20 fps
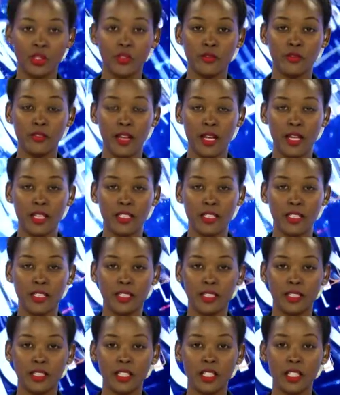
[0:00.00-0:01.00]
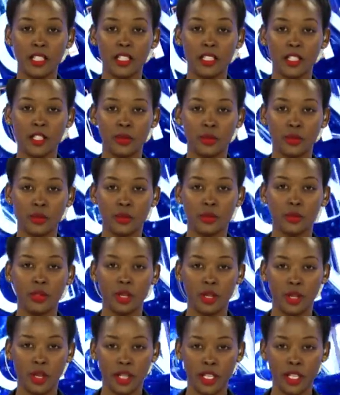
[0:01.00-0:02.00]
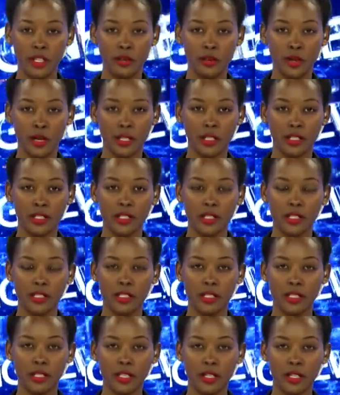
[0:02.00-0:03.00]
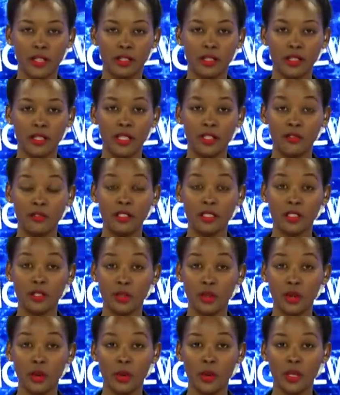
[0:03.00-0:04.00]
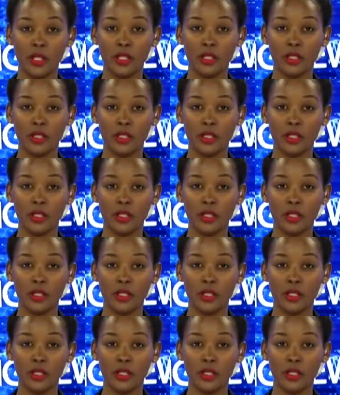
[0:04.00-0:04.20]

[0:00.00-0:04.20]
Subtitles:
flooding in Kirkuk, Iraq yesterday, leaving so much